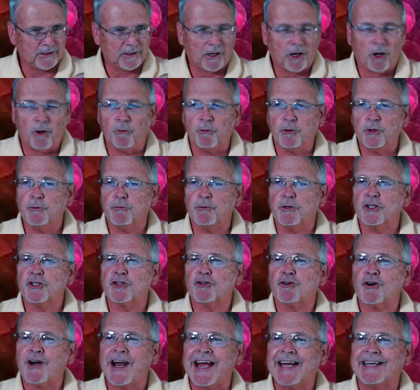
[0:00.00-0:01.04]
Oh, you
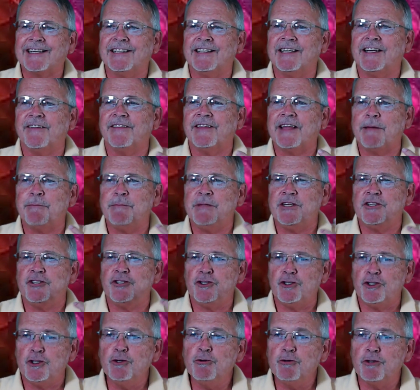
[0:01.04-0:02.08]
retracted it. That means
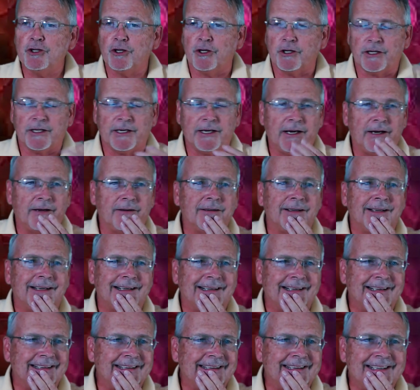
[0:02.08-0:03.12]
you took it out.
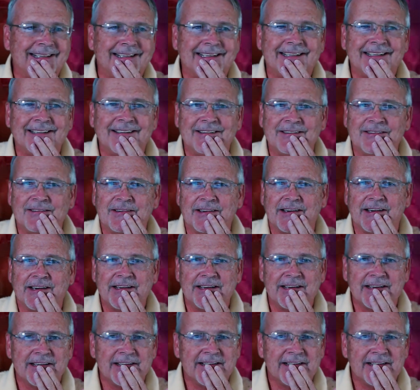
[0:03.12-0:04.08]
I get it. Okay.